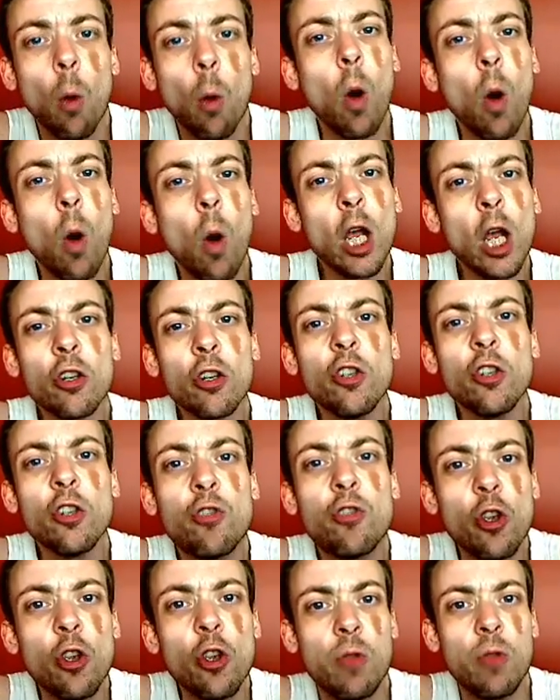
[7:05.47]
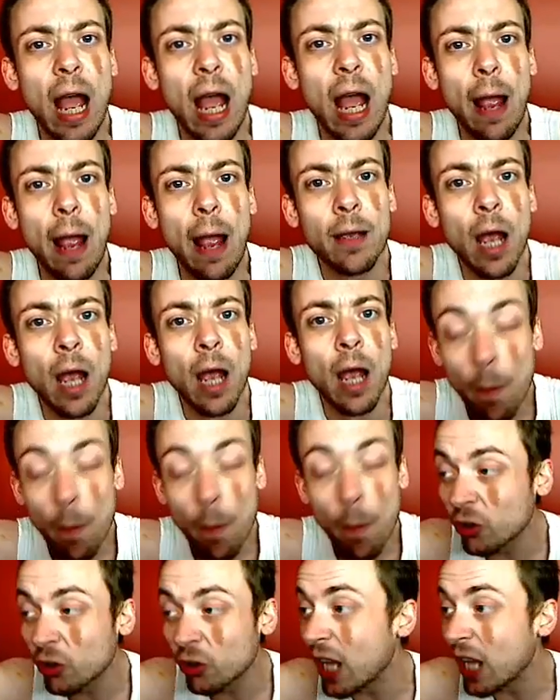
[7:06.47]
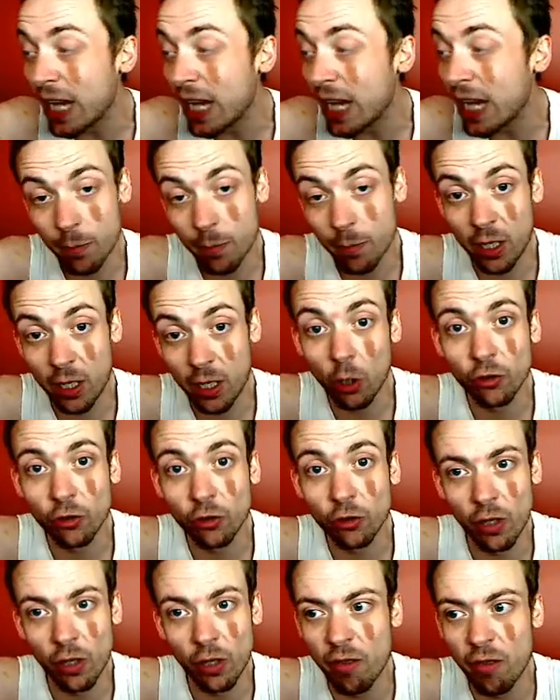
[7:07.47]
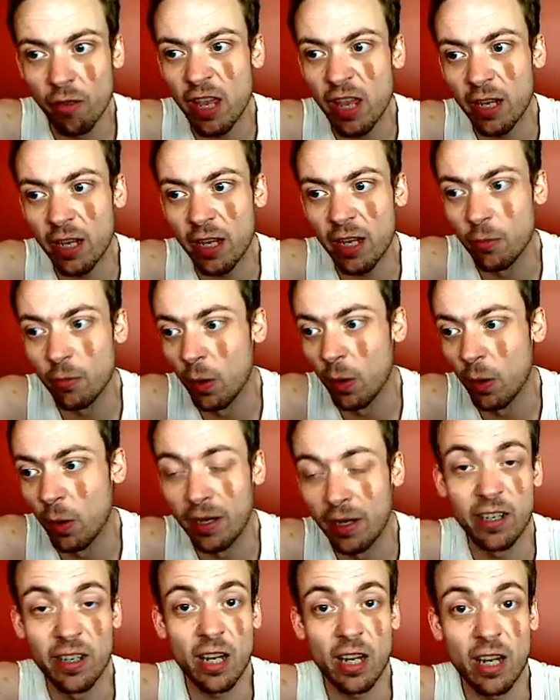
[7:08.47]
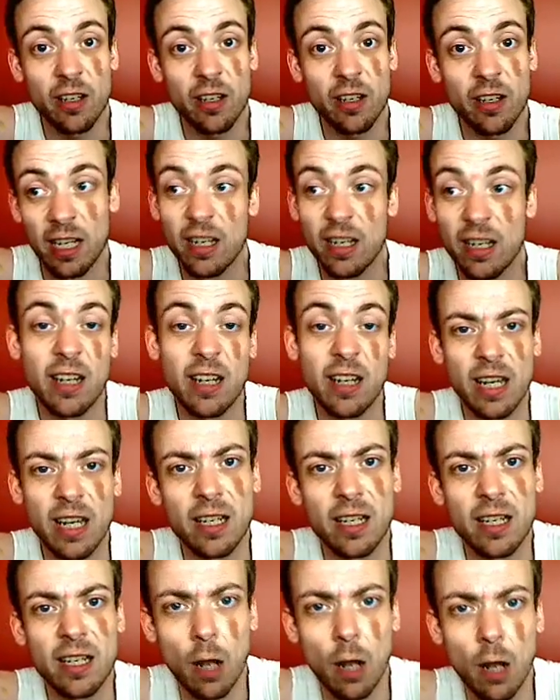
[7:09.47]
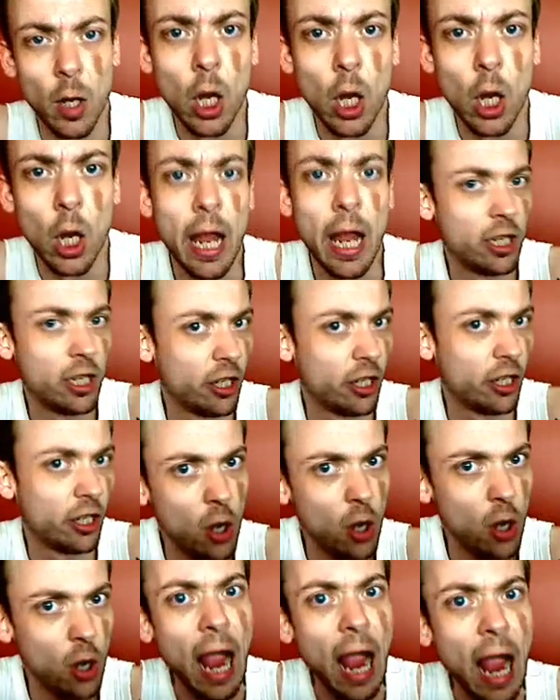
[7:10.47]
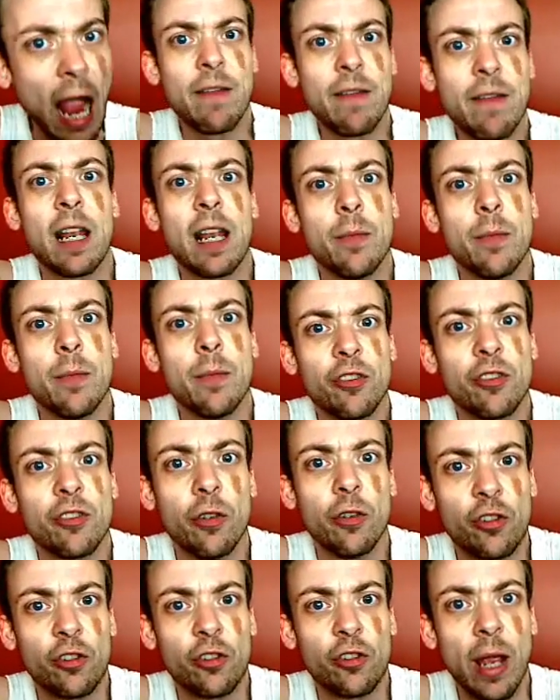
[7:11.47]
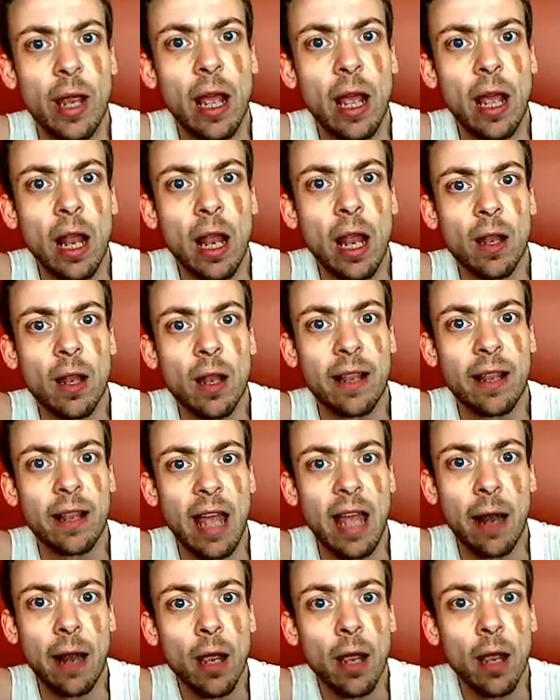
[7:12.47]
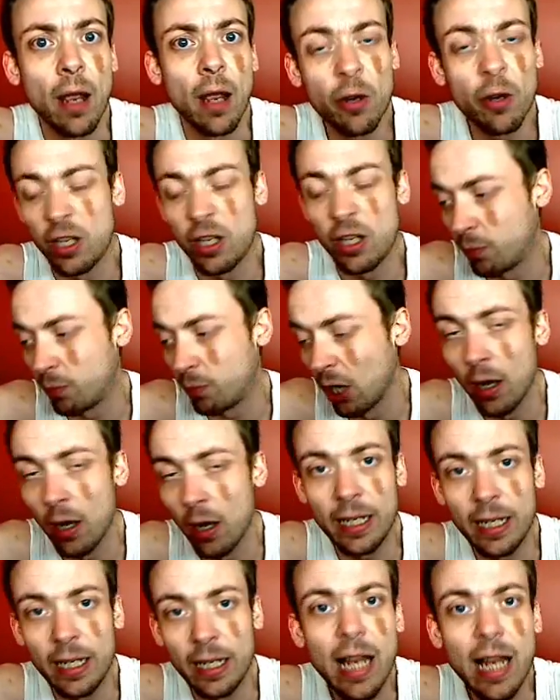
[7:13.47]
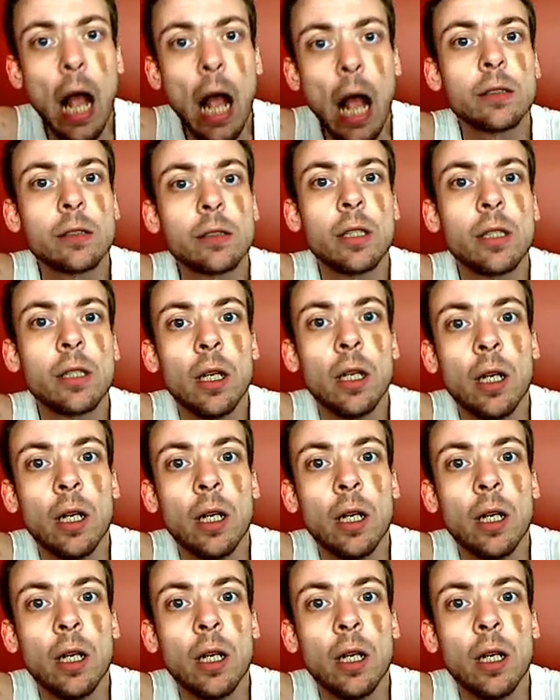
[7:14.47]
Why can't you do that? I'm not saying it's because the thing that we're discussing, in this case Islam, it does not have elements to it like that, because it certainly does.